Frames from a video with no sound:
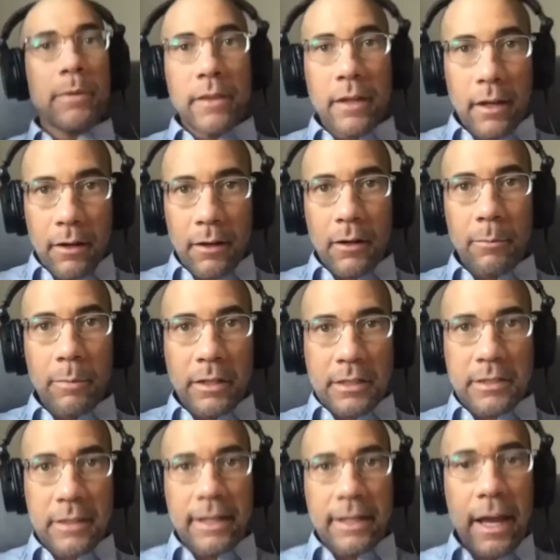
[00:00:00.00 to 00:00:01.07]
the air because it's
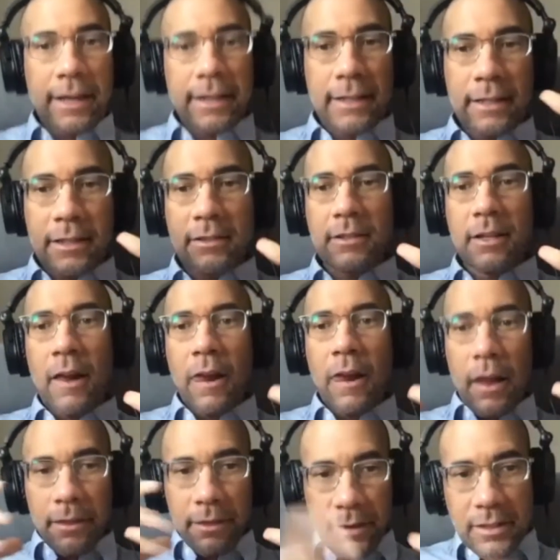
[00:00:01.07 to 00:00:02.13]
like, right. I can at least
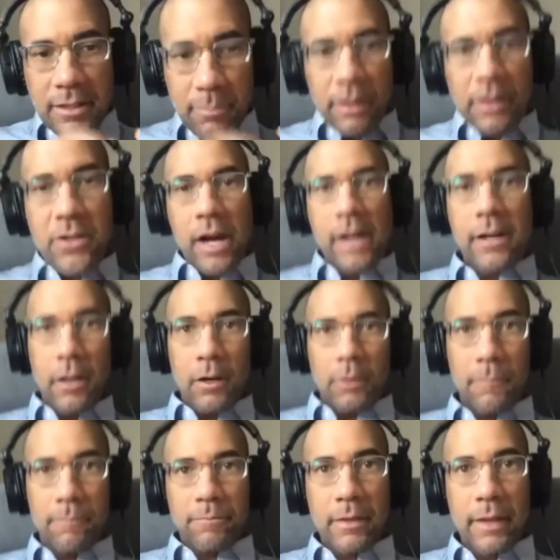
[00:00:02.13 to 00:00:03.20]
this much I know.
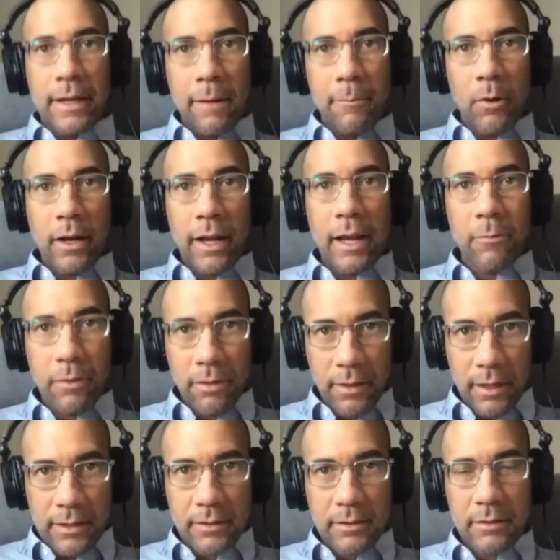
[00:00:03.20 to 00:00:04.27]
Like, I'm okay with
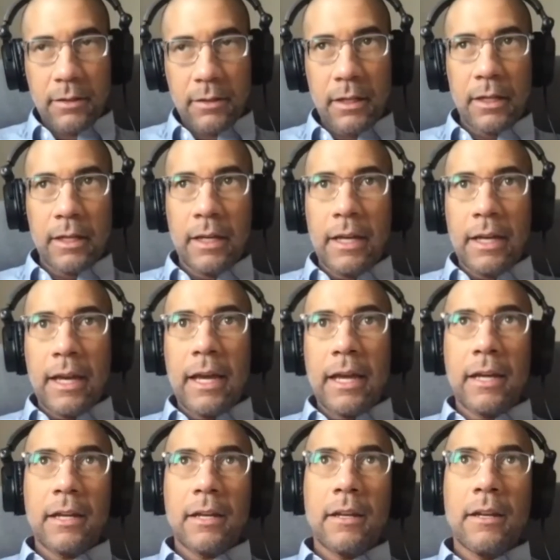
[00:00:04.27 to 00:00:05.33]
this.
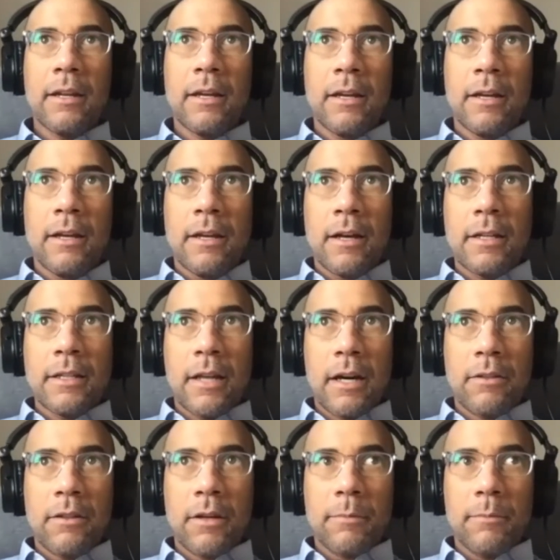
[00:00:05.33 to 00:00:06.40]
And a lot of
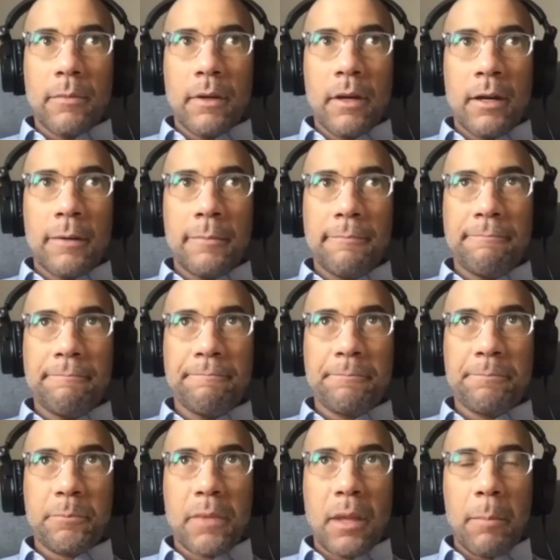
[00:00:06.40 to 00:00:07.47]
the um,
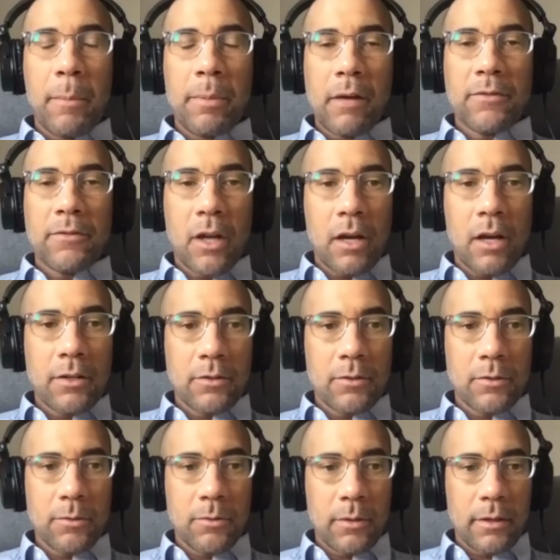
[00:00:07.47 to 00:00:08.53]
people I've talked
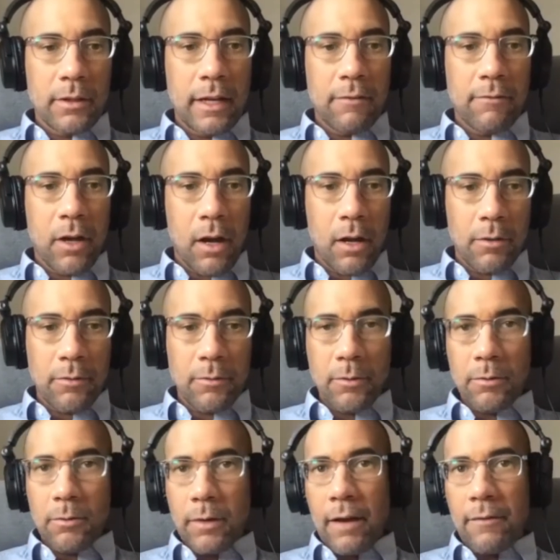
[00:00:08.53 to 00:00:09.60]
to that have gone
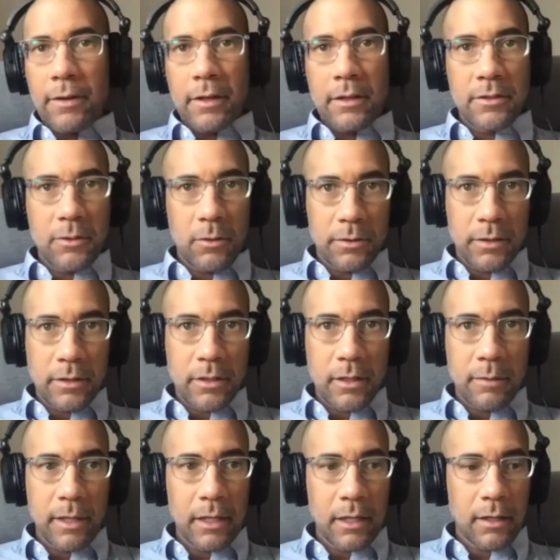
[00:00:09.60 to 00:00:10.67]
through having consultants come
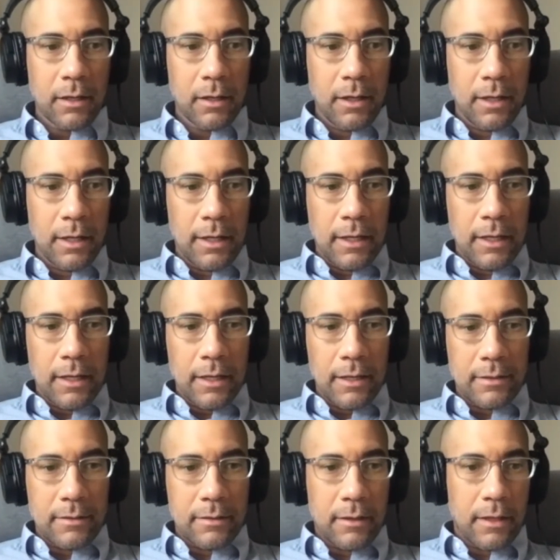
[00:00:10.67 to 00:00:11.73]
in,
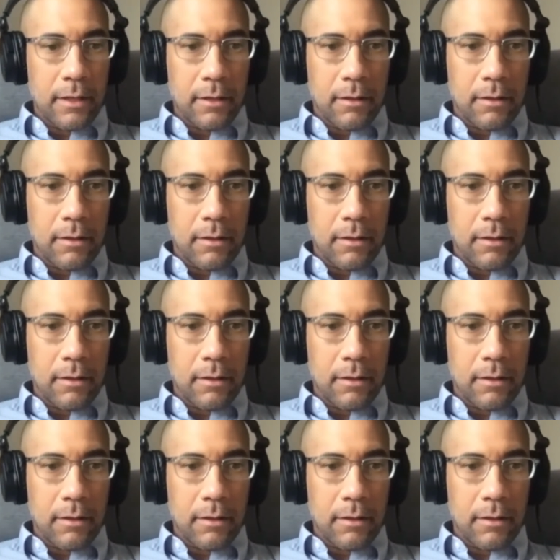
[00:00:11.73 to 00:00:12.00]
it's like